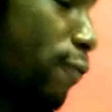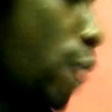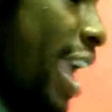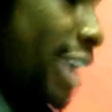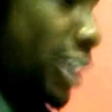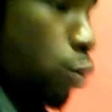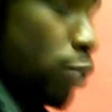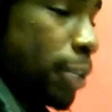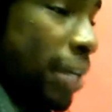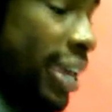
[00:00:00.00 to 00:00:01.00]
you ask who
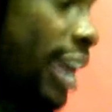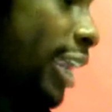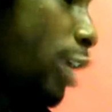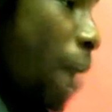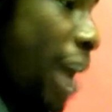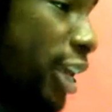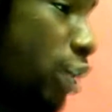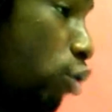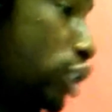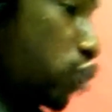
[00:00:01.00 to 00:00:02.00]
was me. Lay your
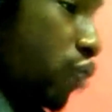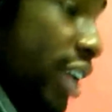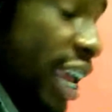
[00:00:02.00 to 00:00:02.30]
body on the street.